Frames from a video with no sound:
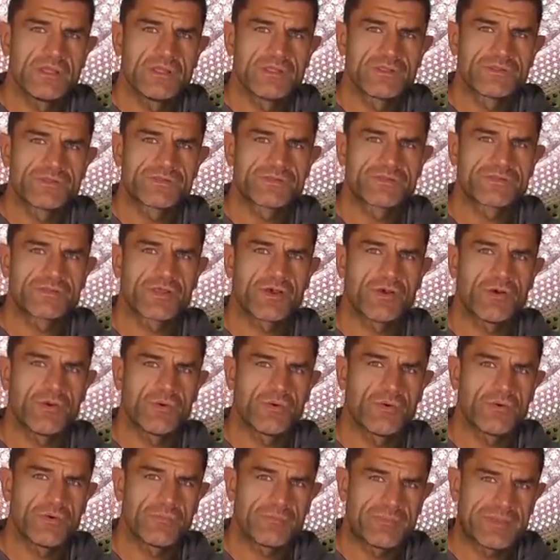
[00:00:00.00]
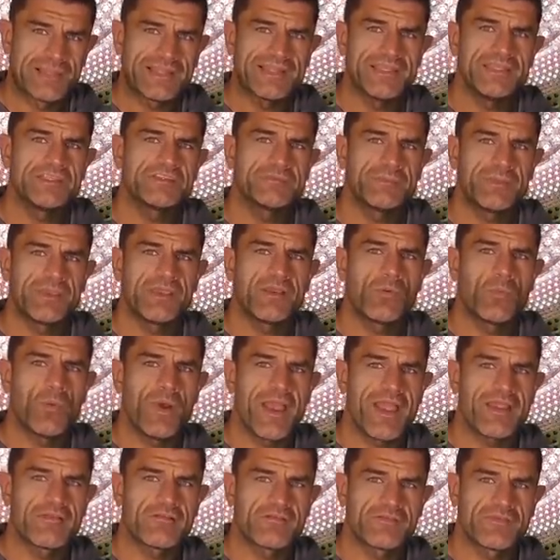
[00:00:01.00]
So please be
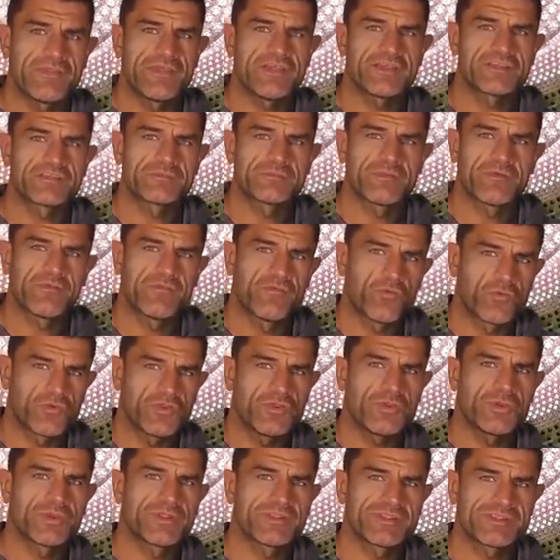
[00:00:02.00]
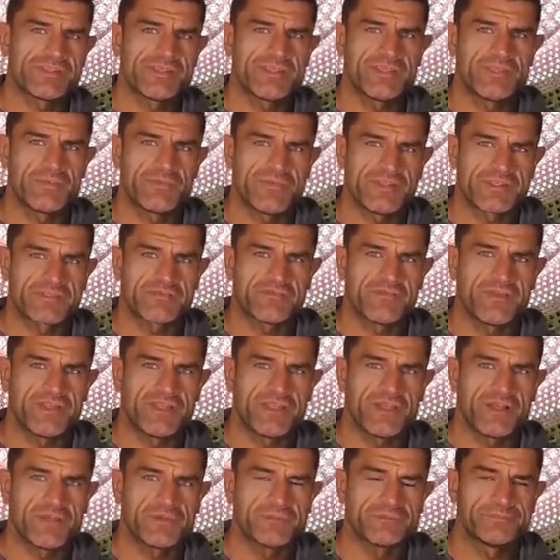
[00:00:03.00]
aware of this before you continue this
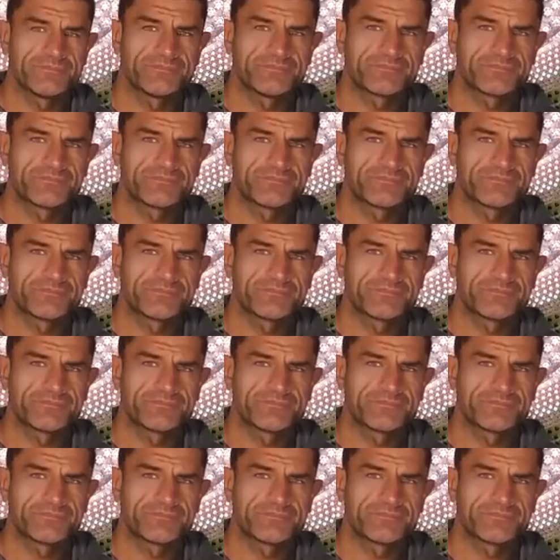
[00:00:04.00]
video